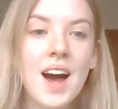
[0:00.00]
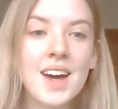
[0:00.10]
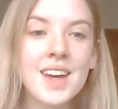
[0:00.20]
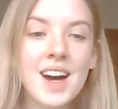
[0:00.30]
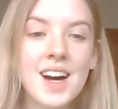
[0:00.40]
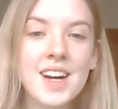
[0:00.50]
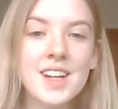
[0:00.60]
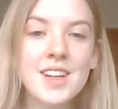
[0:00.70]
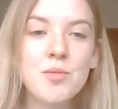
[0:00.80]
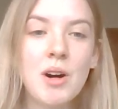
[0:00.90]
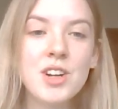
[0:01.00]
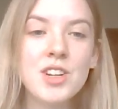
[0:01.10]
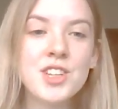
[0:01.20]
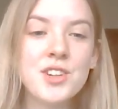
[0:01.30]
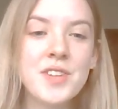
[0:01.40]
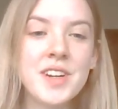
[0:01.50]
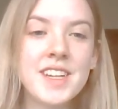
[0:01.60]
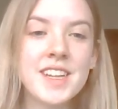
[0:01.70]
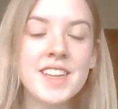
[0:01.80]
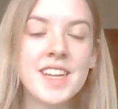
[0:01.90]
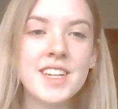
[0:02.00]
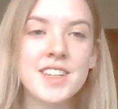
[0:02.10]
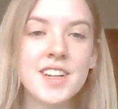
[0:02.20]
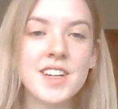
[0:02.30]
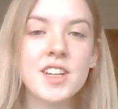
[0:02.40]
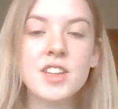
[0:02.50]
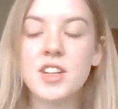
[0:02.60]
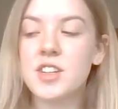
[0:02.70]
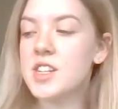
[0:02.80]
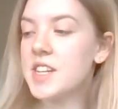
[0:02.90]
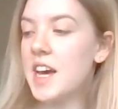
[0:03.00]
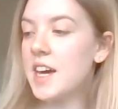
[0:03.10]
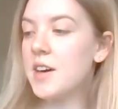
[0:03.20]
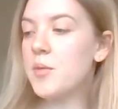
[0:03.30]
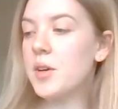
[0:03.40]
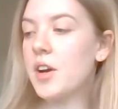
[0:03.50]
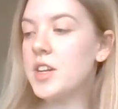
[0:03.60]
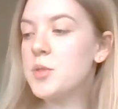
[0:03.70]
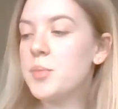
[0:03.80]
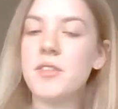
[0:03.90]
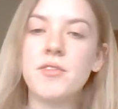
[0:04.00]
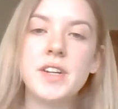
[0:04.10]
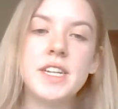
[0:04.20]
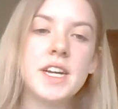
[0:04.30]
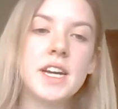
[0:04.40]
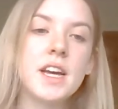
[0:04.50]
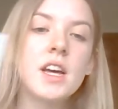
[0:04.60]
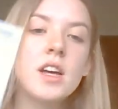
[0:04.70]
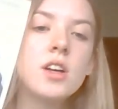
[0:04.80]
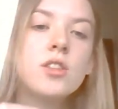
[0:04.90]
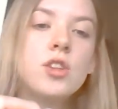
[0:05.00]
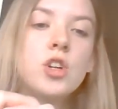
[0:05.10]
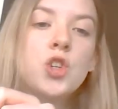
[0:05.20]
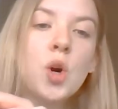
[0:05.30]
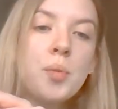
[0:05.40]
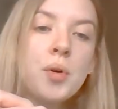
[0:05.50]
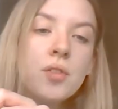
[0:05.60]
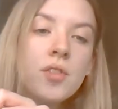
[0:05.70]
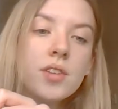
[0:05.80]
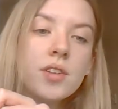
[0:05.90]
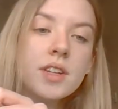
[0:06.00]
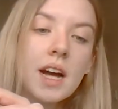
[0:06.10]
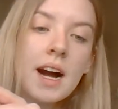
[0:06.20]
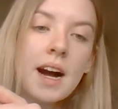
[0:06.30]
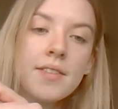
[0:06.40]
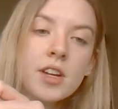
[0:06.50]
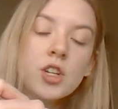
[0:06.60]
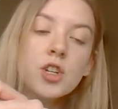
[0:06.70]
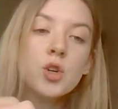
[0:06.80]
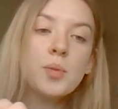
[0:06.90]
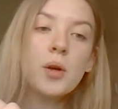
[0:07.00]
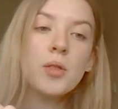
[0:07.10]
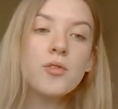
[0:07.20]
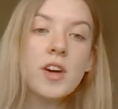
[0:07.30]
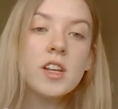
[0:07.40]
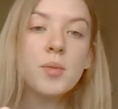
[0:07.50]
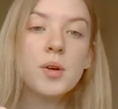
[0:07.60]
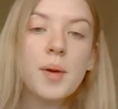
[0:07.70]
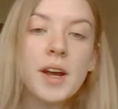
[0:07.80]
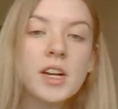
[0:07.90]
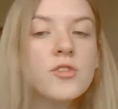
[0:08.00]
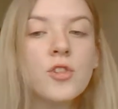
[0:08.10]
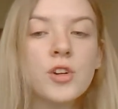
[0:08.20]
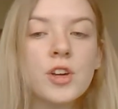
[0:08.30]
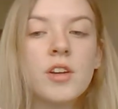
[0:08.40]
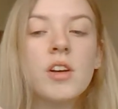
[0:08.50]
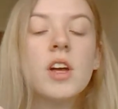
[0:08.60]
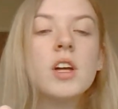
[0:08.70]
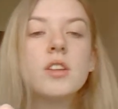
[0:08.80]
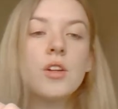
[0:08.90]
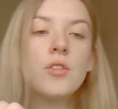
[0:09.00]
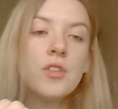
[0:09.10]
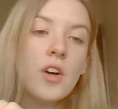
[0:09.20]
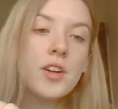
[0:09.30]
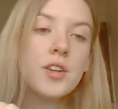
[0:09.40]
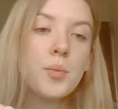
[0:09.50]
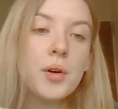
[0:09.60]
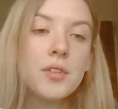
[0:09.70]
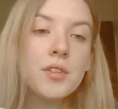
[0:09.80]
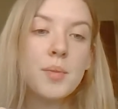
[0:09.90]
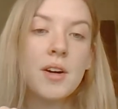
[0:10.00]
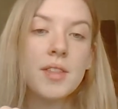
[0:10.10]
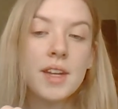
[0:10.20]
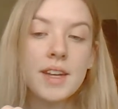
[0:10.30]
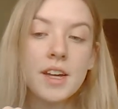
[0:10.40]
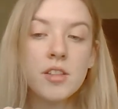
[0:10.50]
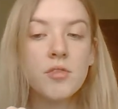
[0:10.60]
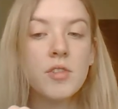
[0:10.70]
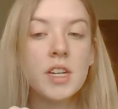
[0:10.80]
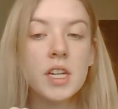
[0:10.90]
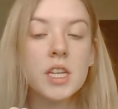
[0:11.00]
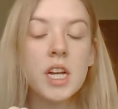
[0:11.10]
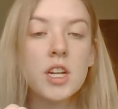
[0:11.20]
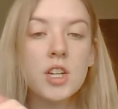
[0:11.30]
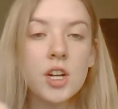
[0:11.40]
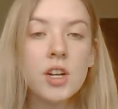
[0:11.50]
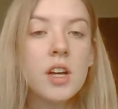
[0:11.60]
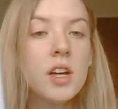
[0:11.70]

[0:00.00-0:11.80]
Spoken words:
Hi guys, welcome to the reading session. So today we're going to be reading The Job Hunt, and this should all be on the Facebook page for you. So if you find a post about the next reading session,